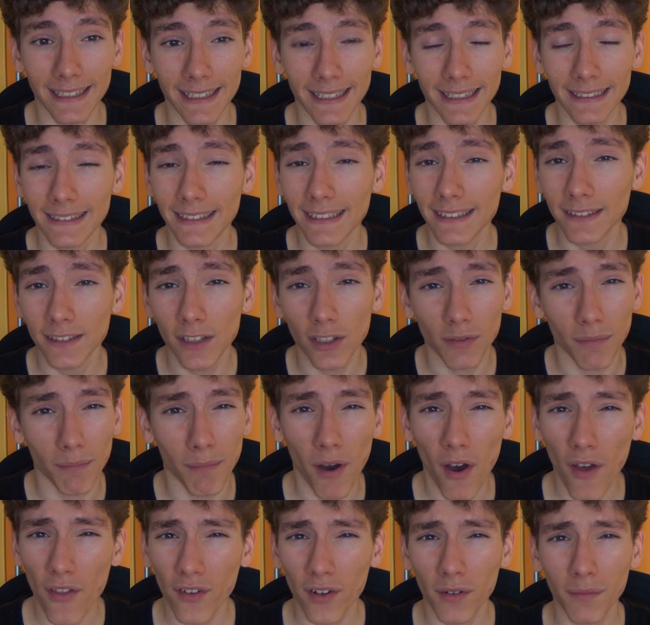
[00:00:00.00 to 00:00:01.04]
It did not
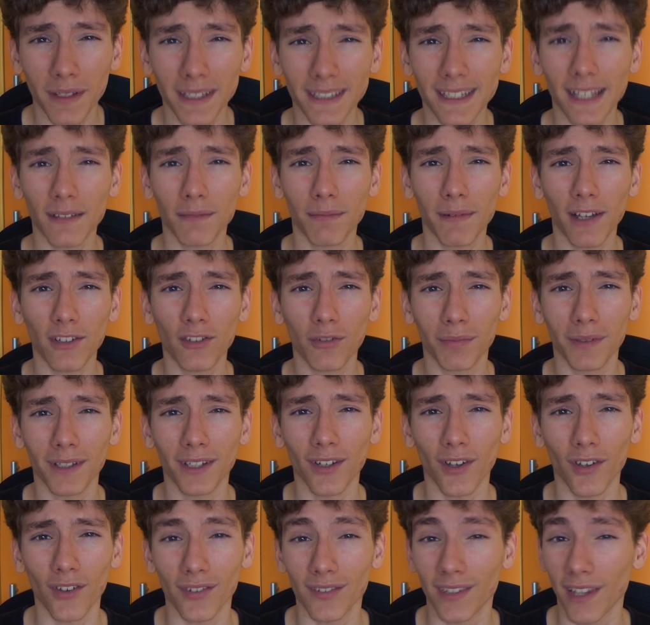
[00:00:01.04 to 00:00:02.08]
bother me that much
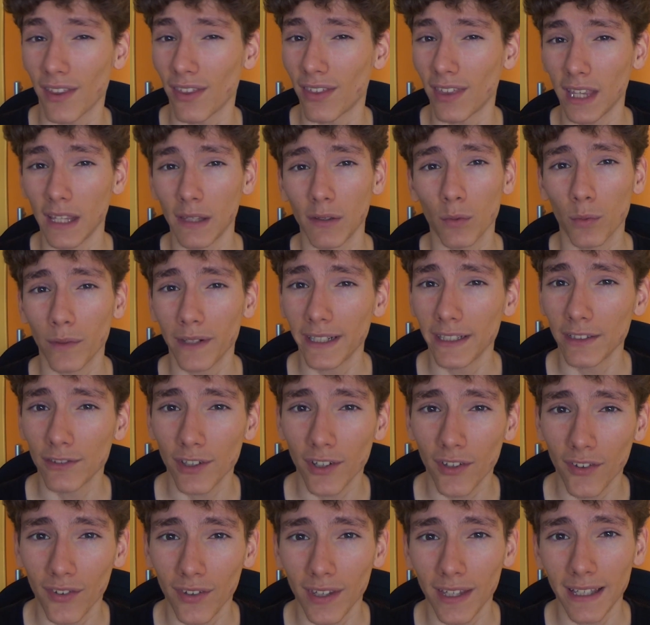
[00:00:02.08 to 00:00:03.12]
because the things were
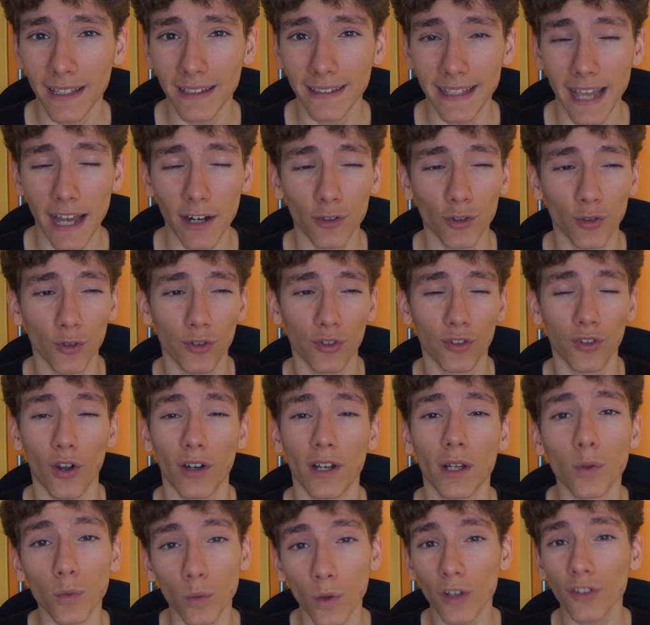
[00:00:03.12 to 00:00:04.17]
interesting, the actual
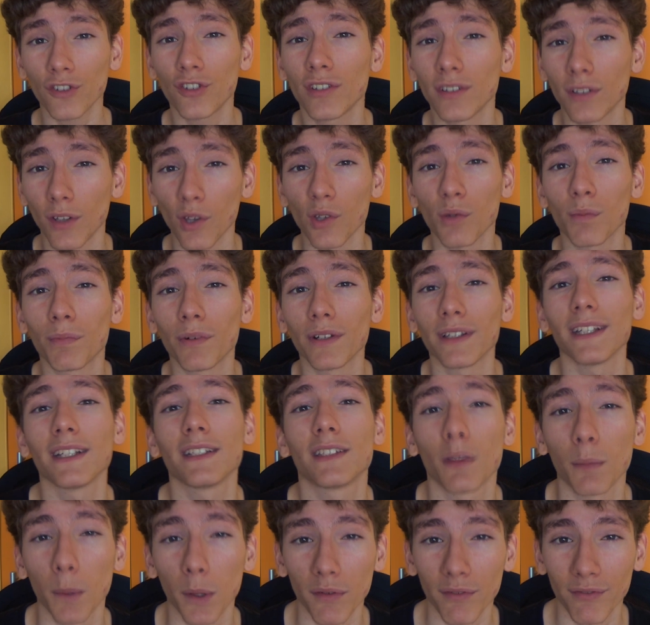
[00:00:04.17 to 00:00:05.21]
story and watching those
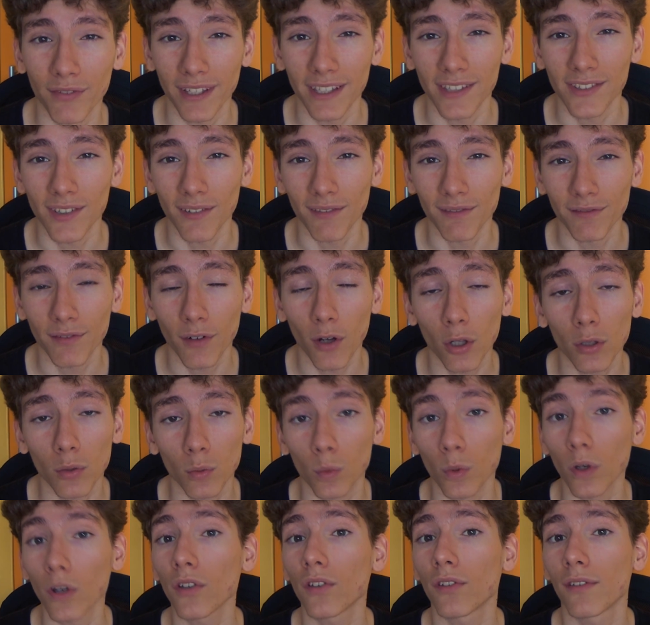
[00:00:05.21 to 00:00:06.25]
predictable things
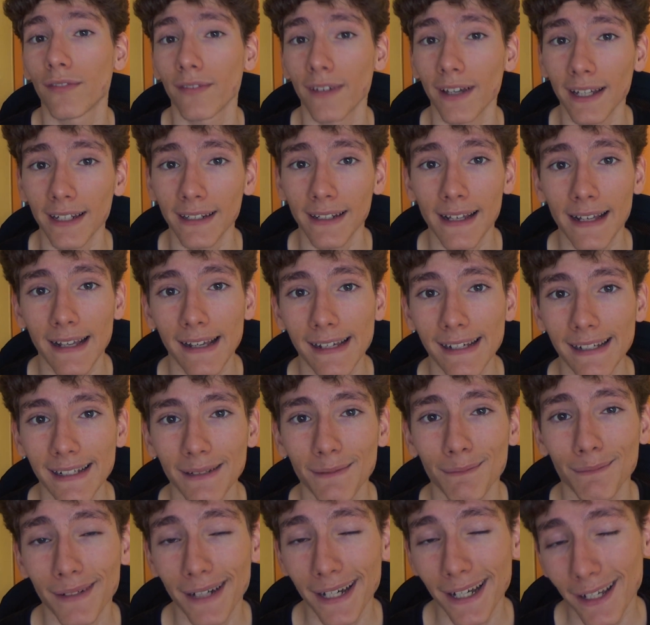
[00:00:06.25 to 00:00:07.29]
unfold was fun,
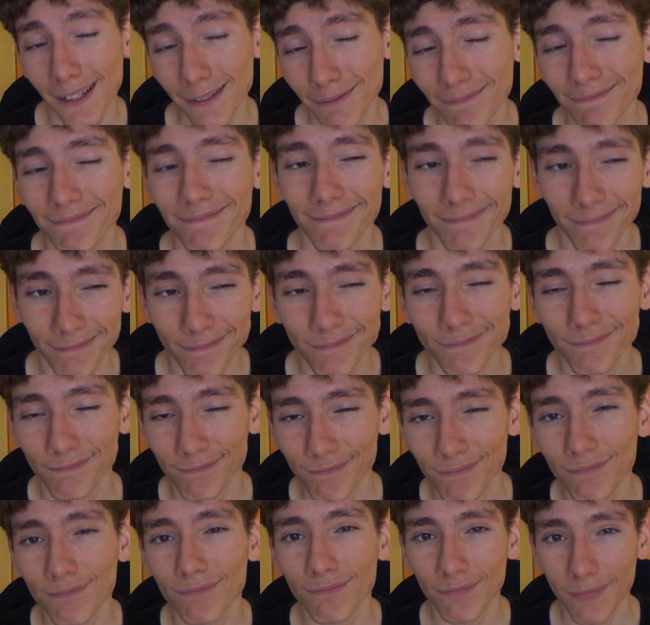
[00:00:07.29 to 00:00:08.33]
but
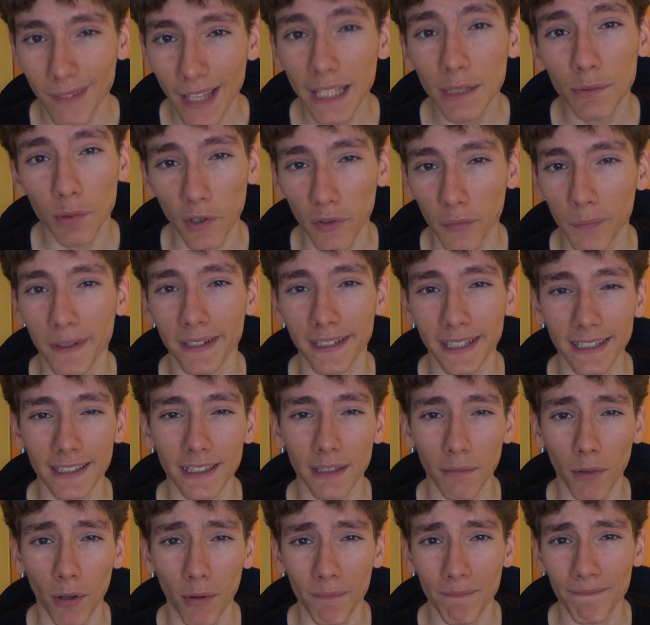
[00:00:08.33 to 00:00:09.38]
it was
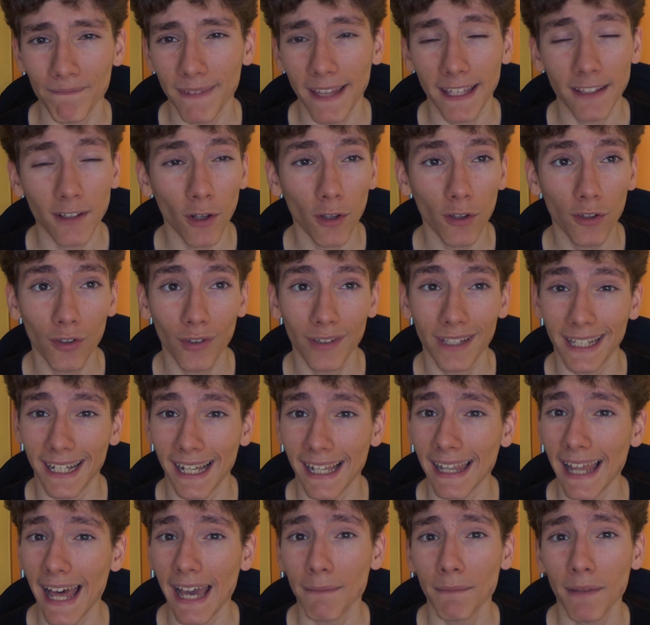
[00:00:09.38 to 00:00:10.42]
predictable. And also the
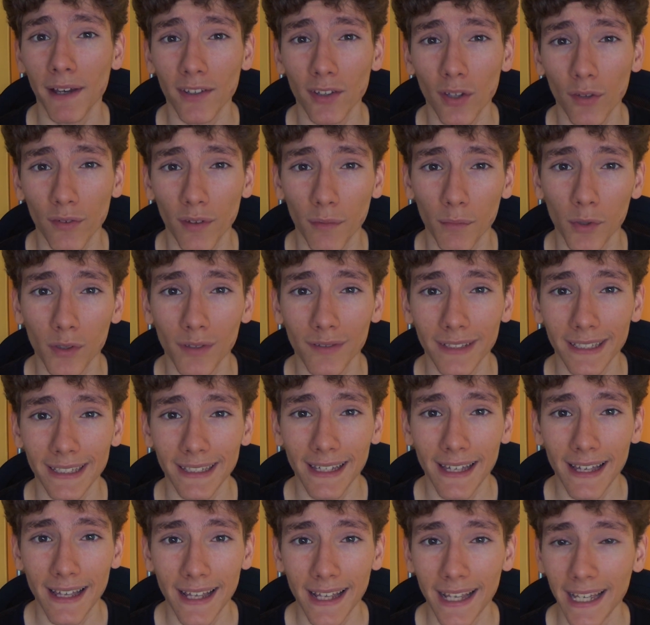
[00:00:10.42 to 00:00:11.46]
climax of the
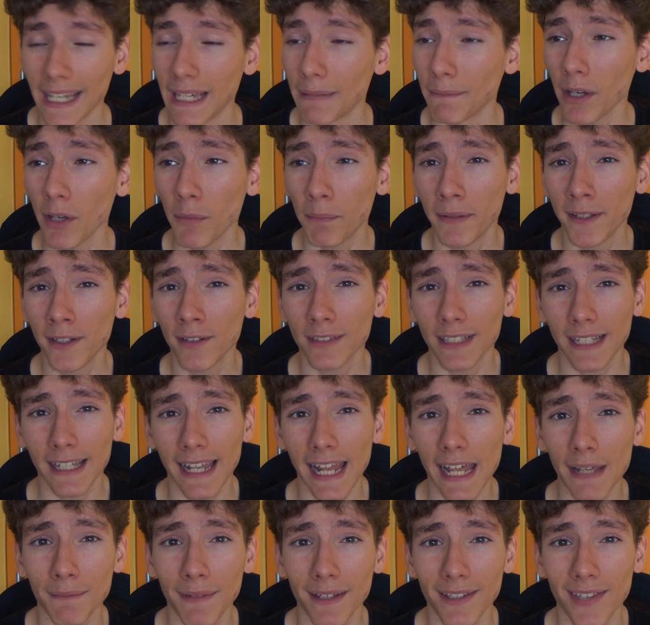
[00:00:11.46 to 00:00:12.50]
movie. In my opinion, the
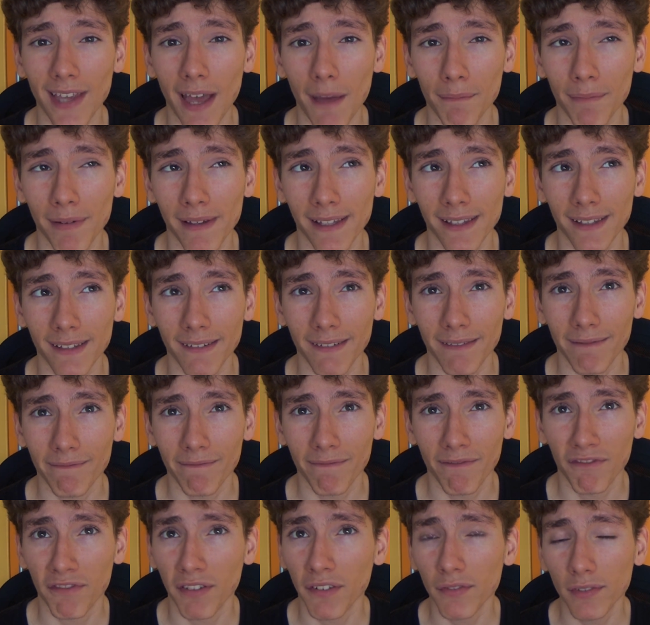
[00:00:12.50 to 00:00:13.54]
climax happened
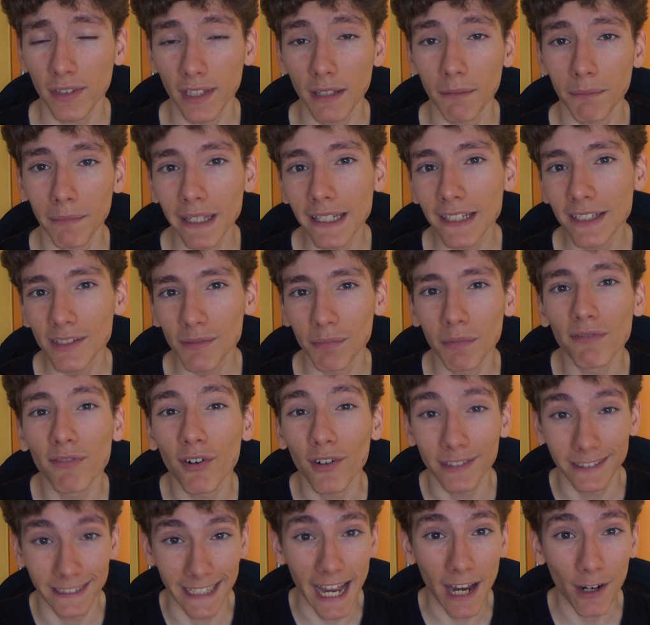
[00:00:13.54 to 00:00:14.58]
15 minutes
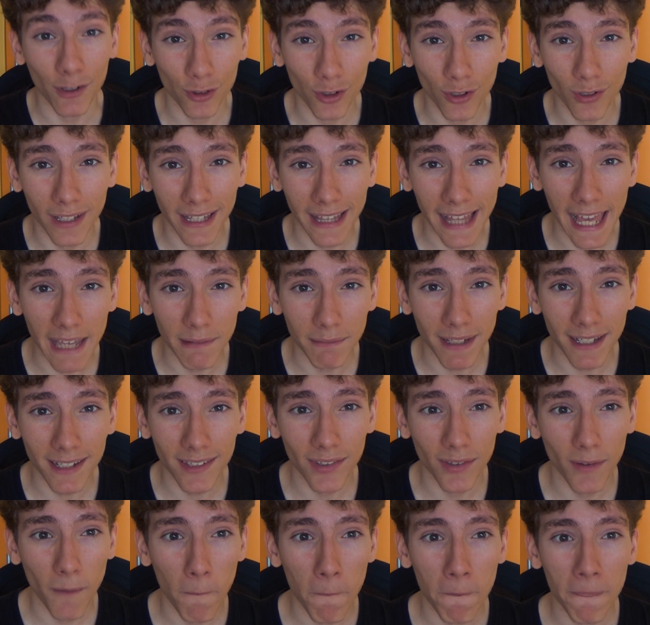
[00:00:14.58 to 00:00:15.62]
before the actual
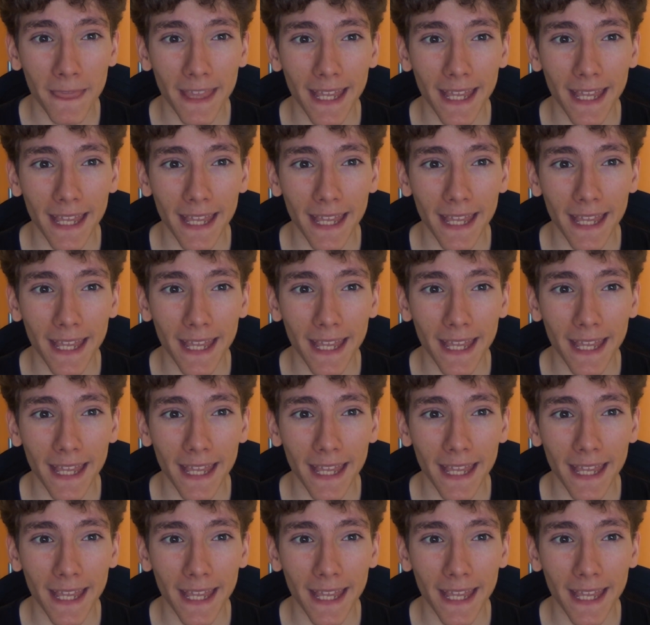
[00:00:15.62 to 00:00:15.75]
climax,